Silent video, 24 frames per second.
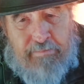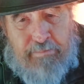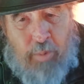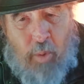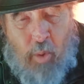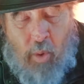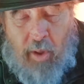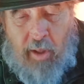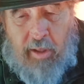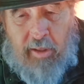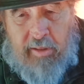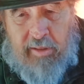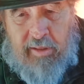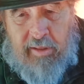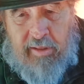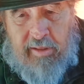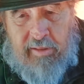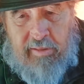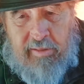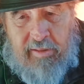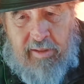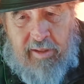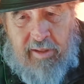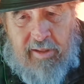point
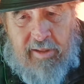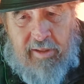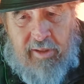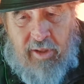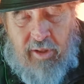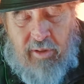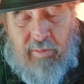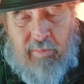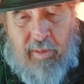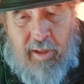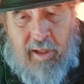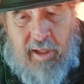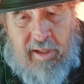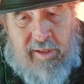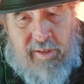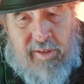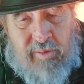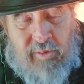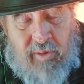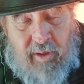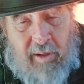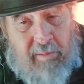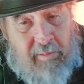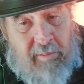in human
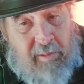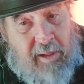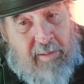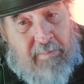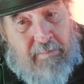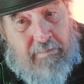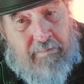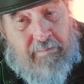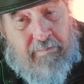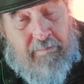history.